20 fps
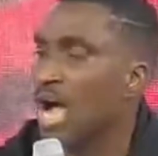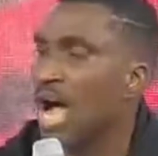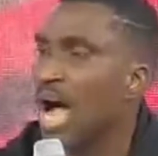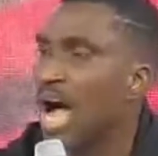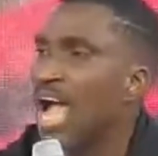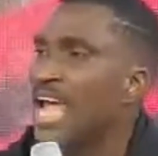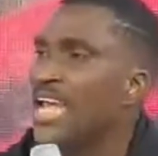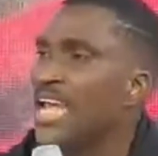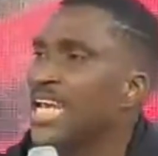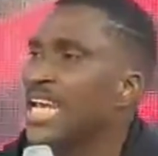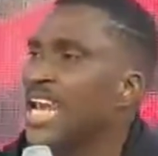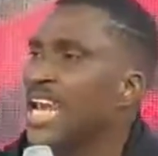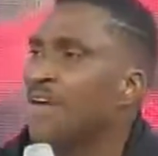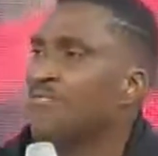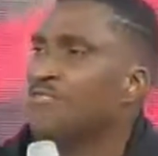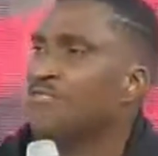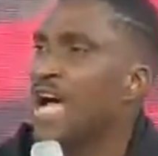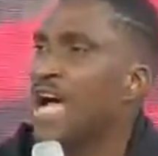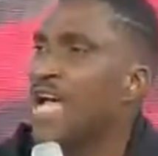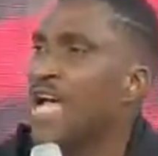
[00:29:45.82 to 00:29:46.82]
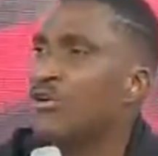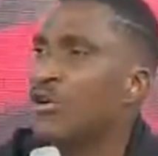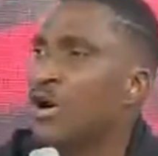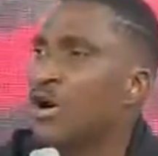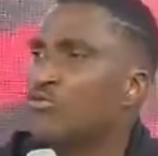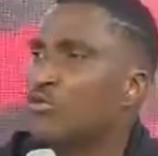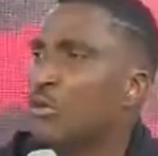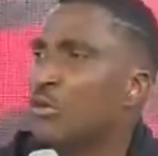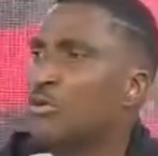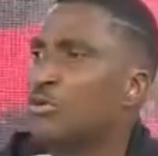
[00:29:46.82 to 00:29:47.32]
I left, I
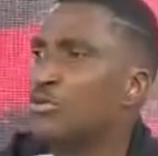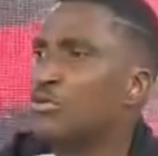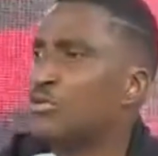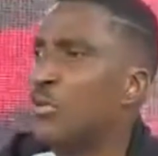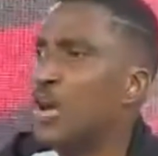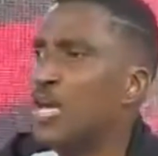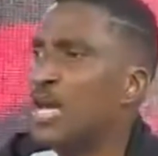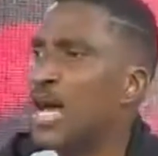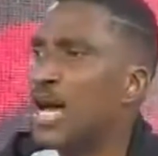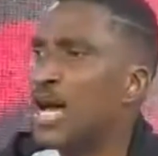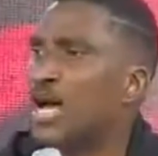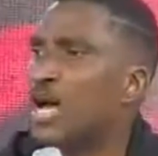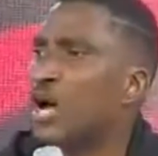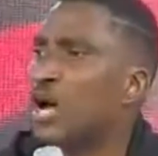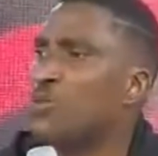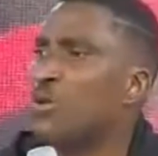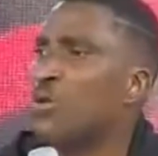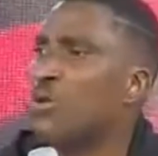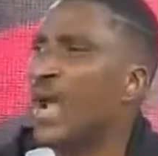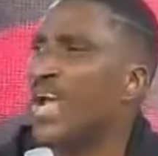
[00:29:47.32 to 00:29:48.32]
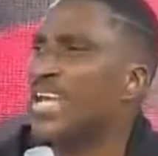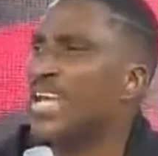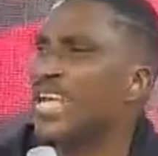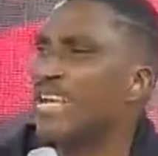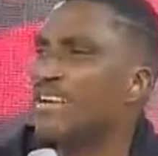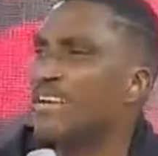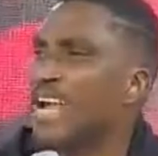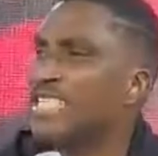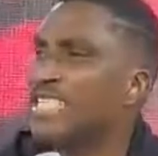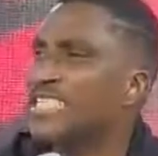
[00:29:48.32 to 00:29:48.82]
got to Botswana. We were in
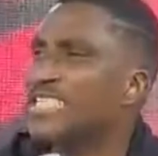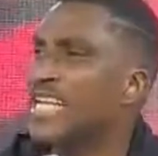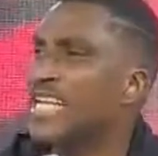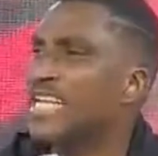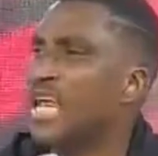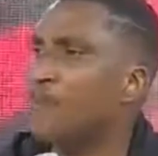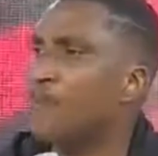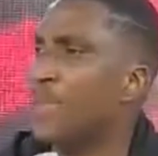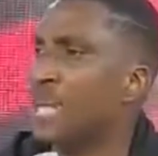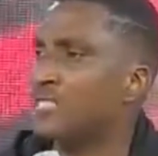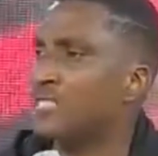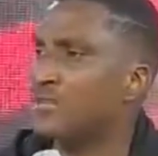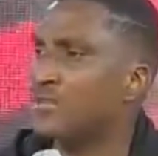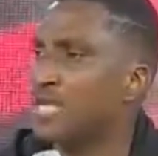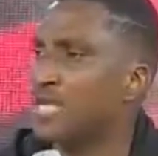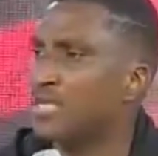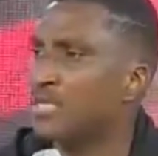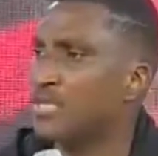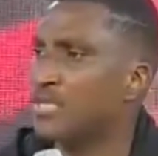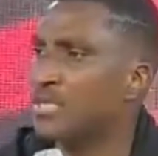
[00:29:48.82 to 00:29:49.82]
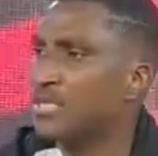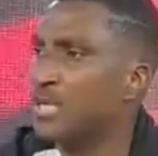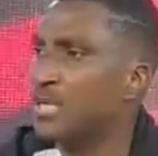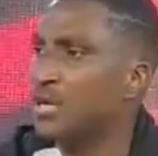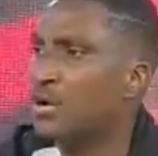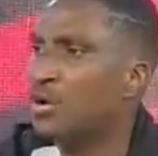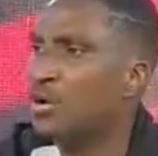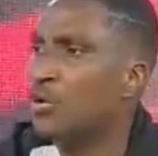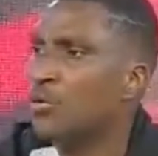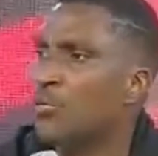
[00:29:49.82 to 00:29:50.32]
a rented apartment.
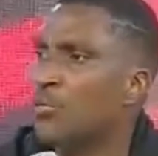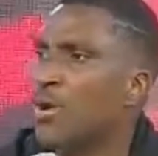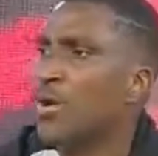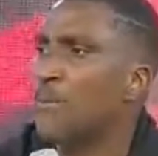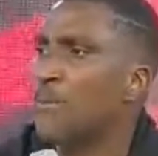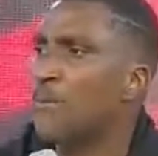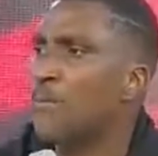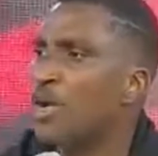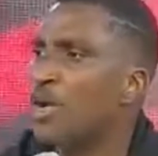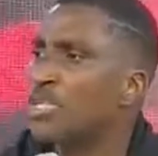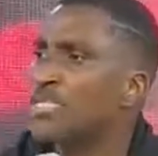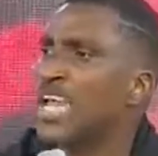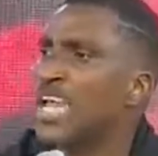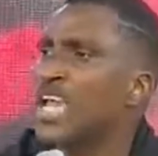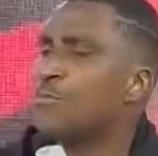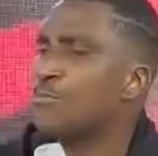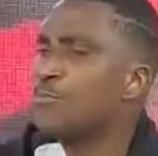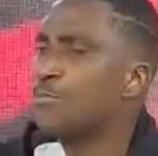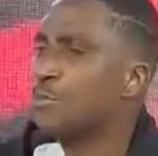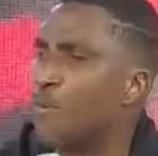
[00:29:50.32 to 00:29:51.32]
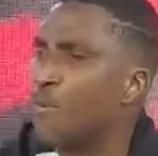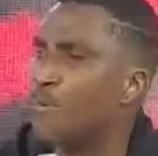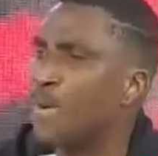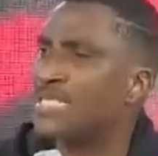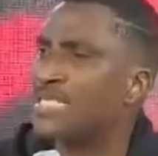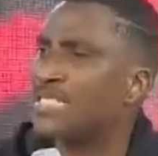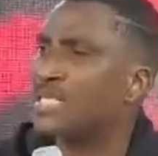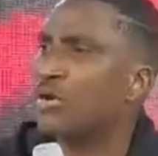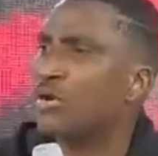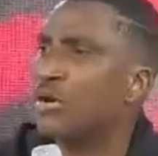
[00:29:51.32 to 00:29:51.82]
We bought a
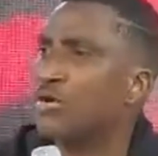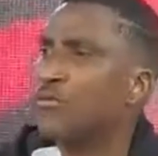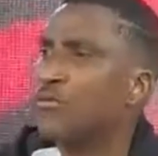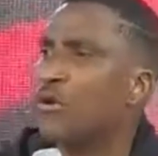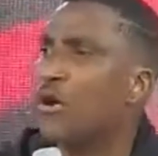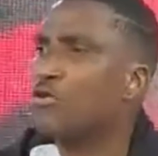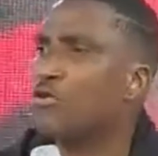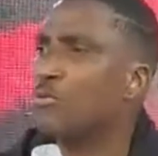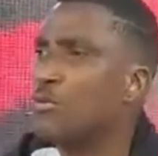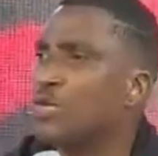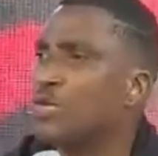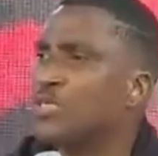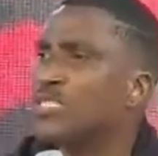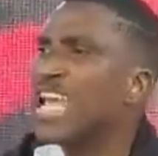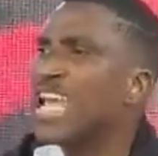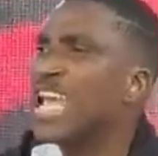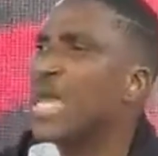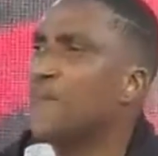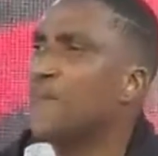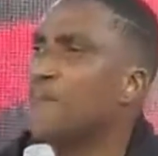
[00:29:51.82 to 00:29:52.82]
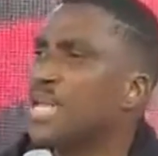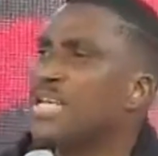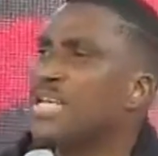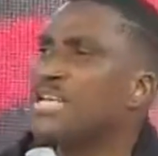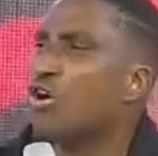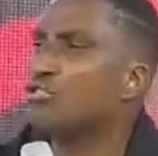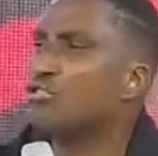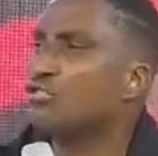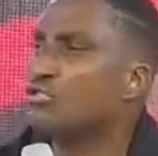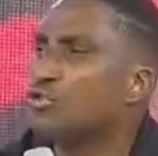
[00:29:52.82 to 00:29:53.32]
property of almost a
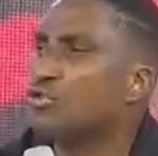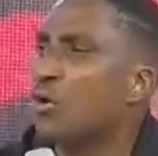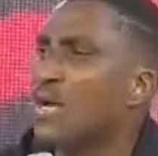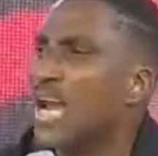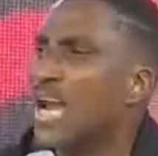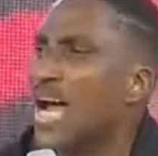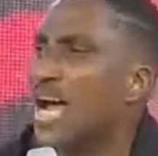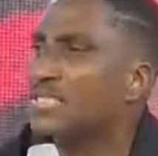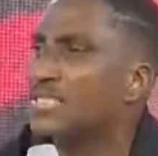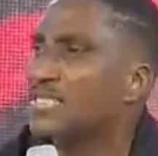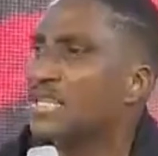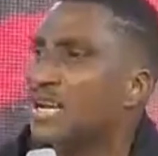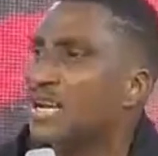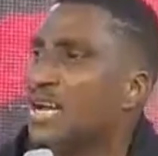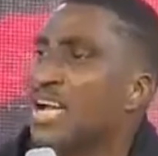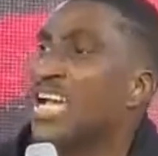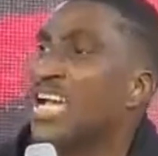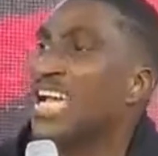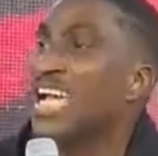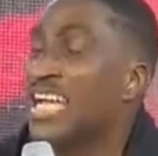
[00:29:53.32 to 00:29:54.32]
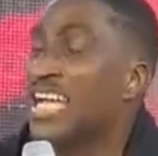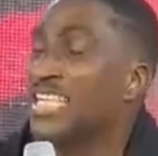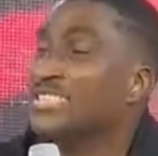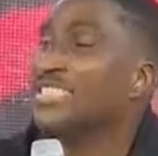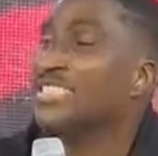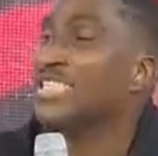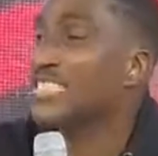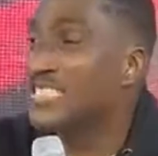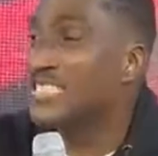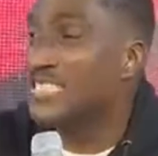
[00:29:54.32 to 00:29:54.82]
million dollars in
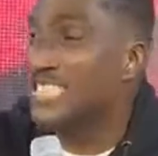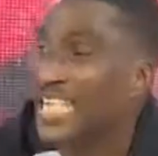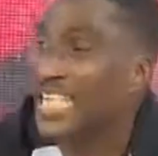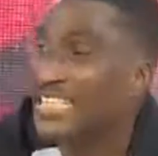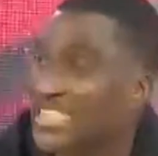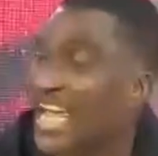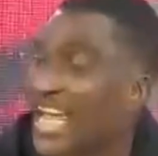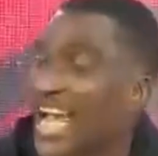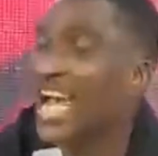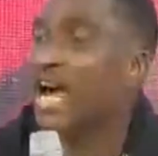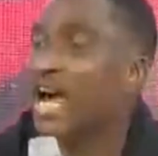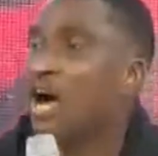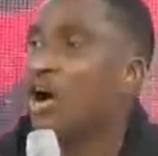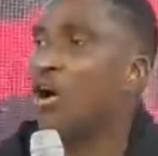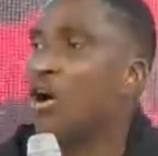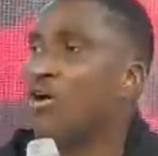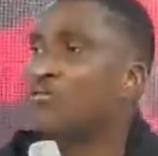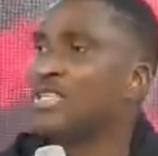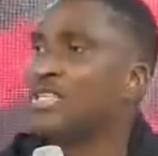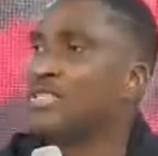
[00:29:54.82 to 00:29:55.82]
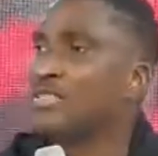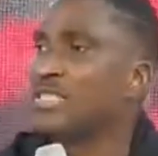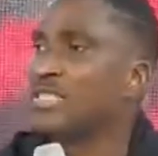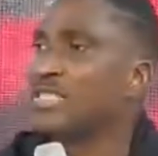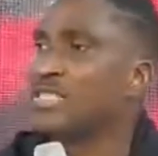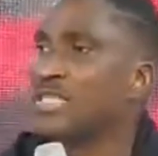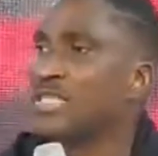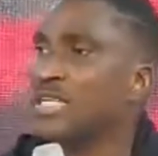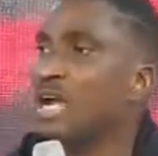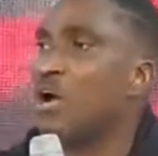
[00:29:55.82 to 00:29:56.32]
the center of the
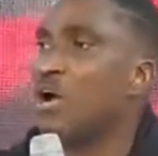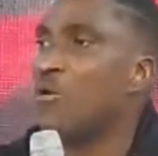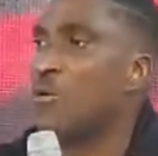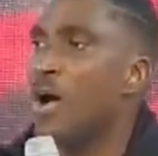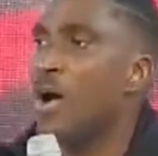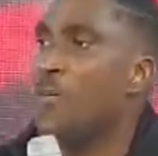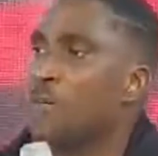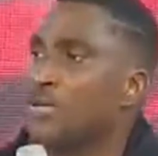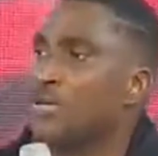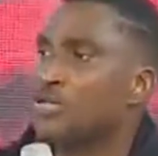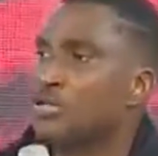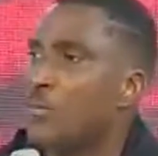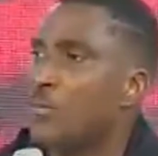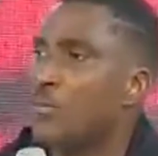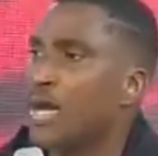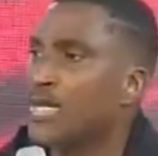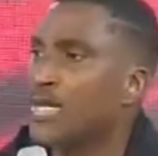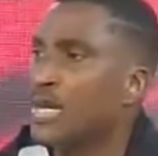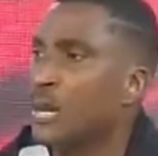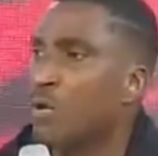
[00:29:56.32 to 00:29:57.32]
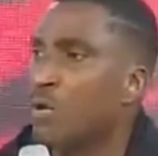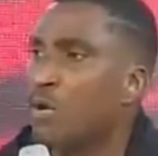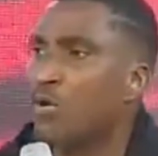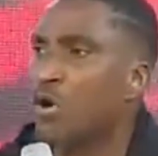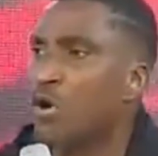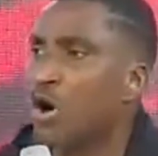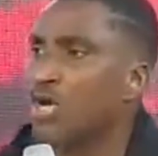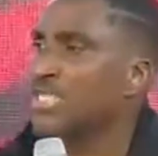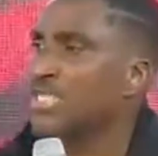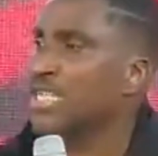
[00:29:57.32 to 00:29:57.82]
city. When Bishop Oyedepo
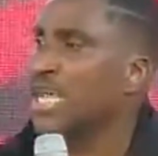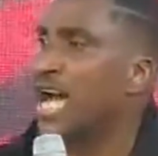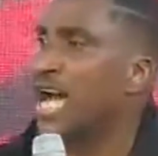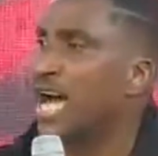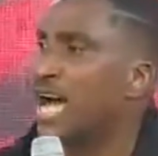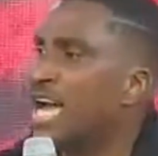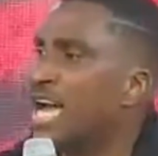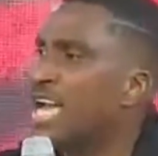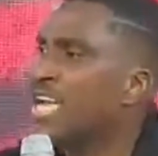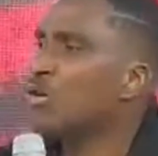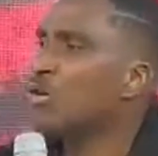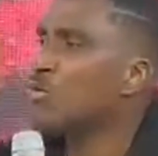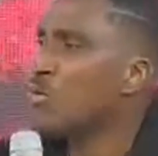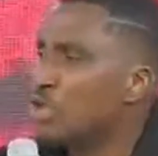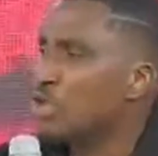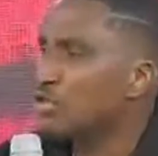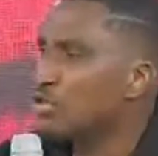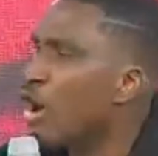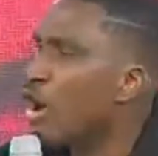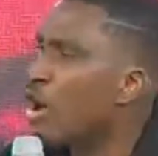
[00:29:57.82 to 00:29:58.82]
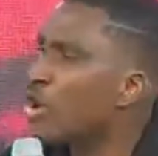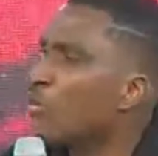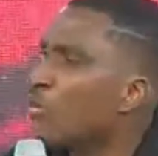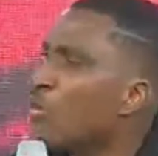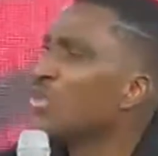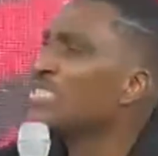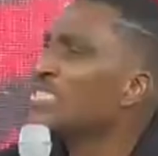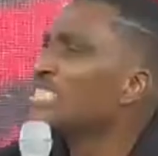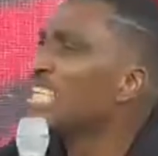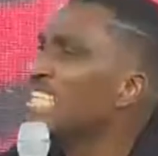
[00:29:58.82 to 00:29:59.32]
got there, he was
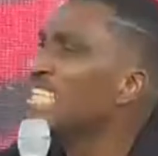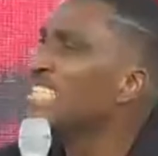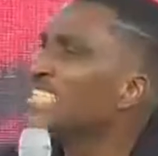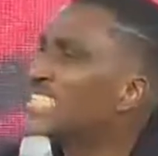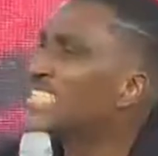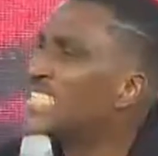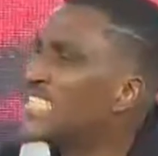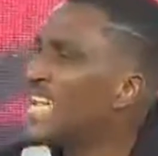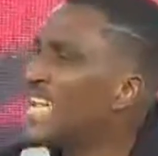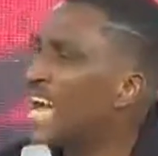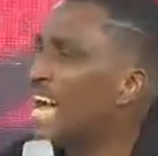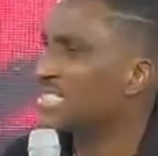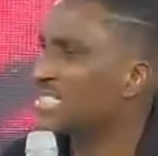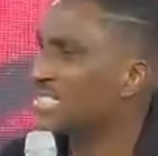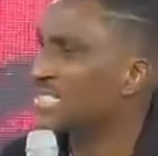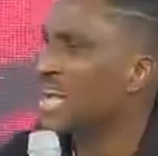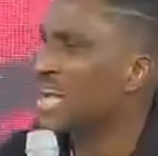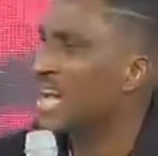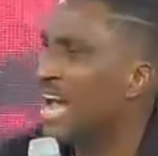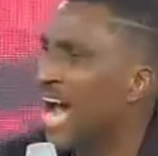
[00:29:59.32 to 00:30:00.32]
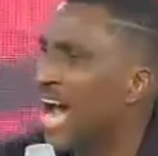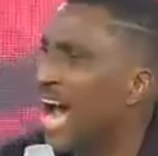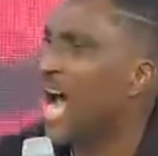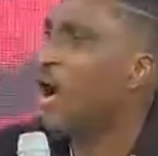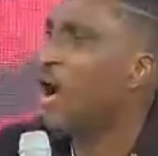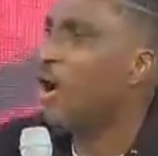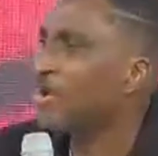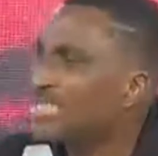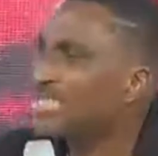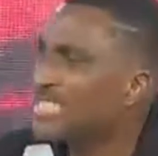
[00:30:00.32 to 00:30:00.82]
almost in tears.
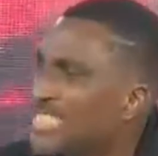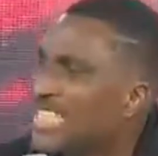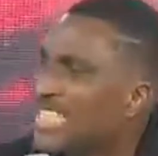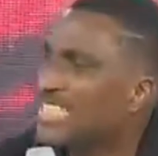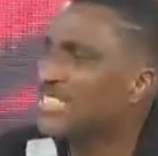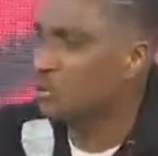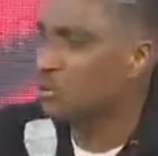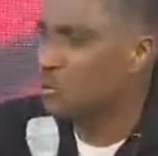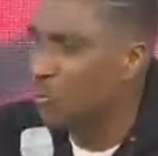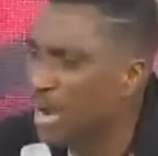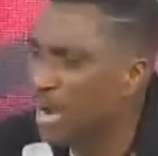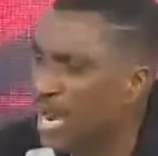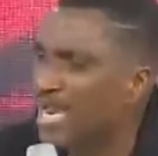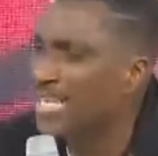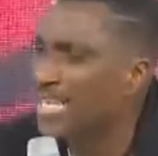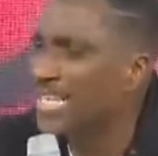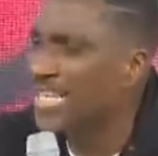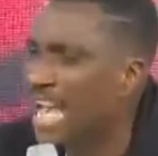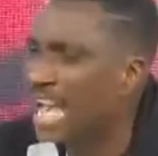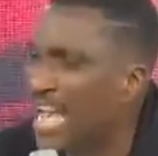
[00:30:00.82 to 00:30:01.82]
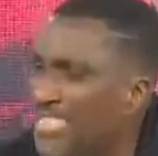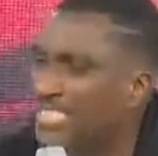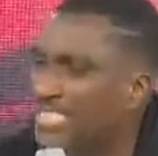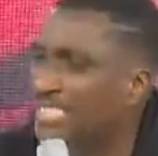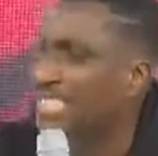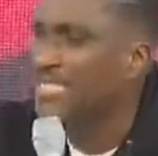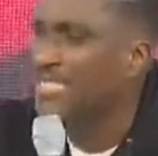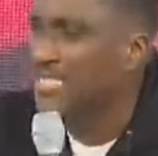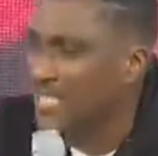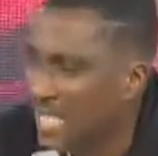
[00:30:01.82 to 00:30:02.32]
How did we get
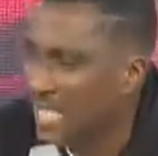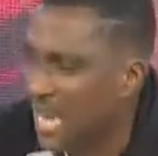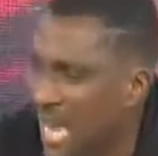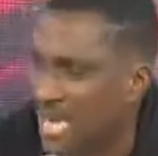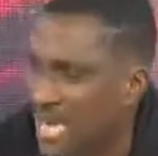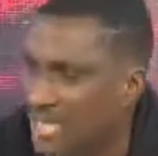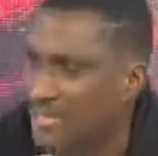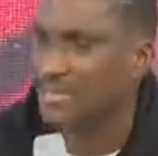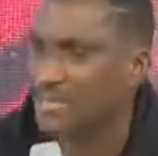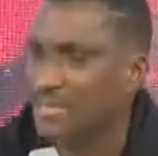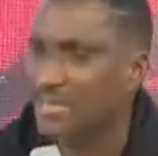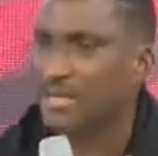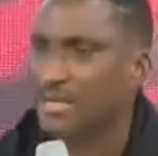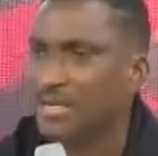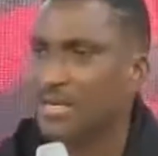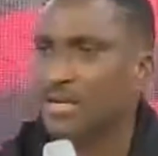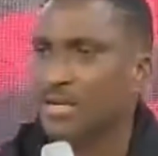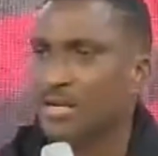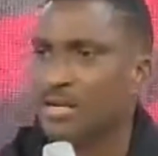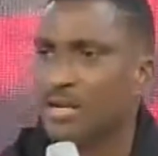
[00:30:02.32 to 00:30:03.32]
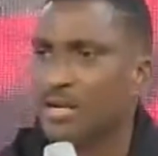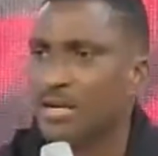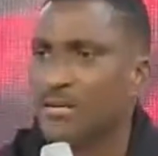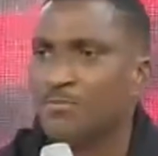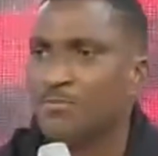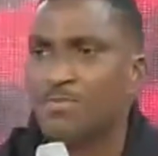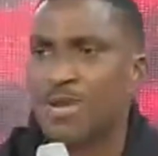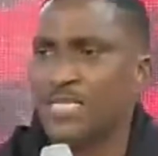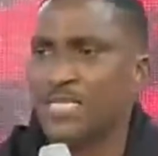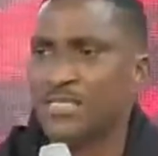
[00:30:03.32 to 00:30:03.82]
this land?
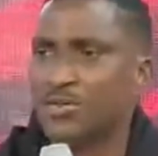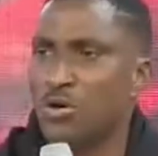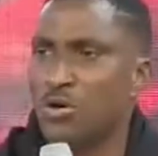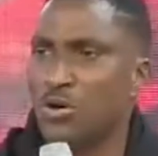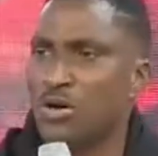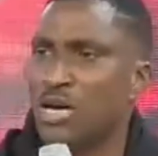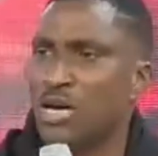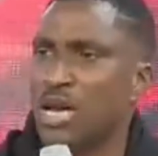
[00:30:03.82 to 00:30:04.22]
Please don't